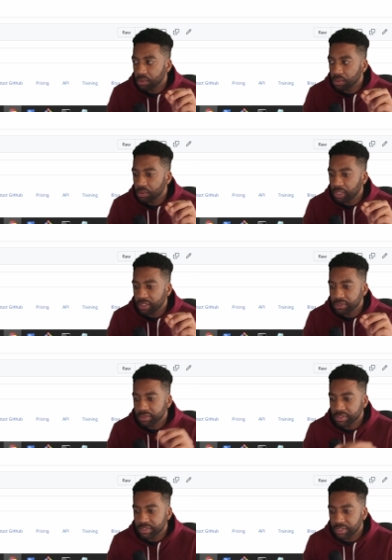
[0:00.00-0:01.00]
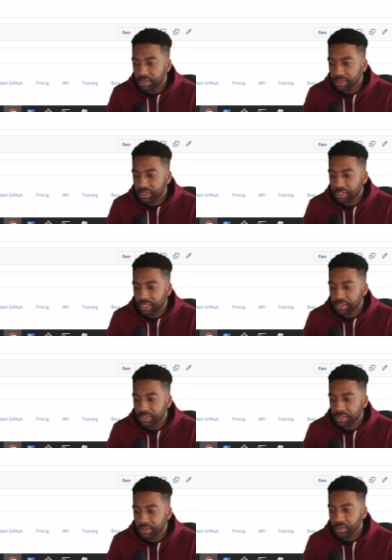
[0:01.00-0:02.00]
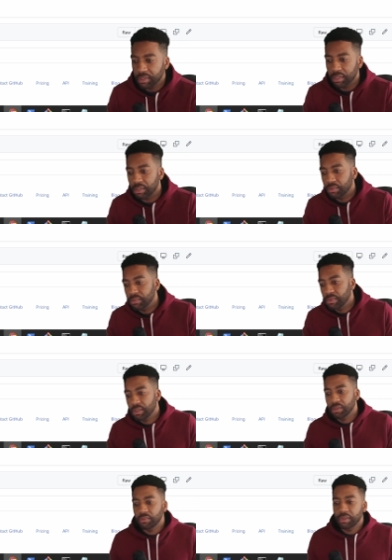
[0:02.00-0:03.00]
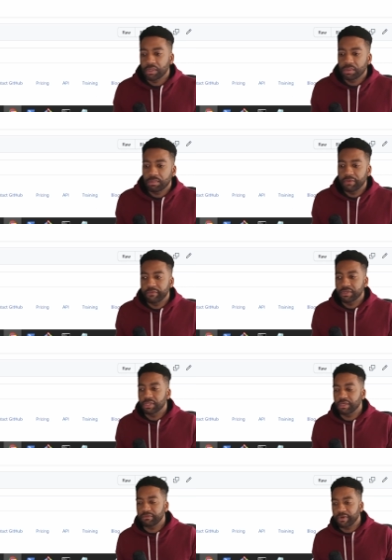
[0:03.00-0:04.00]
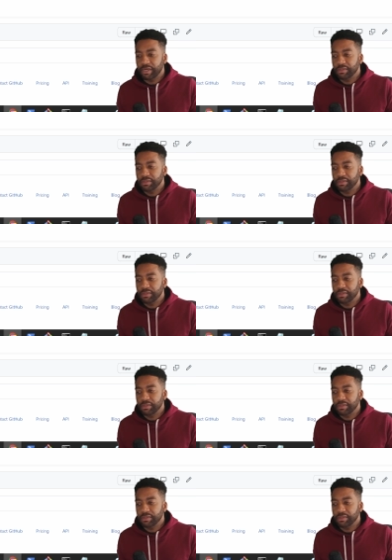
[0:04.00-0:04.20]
All right, so you can see the text here. Hello world, my first Git file.